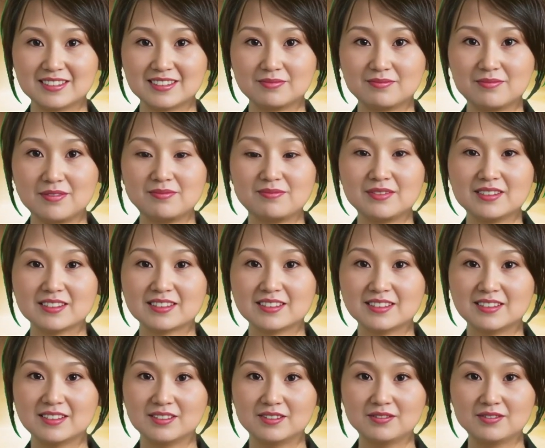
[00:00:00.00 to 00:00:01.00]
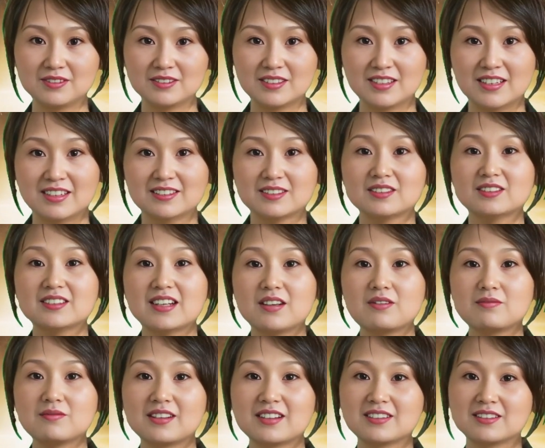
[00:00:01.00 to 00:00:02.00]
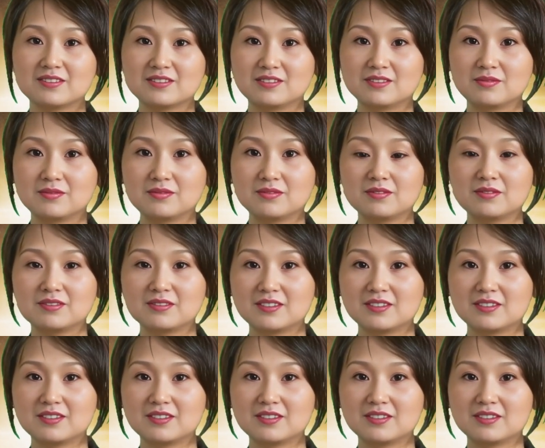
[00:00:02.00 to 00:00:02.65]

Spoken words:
Qantas CEO Wallace said that although the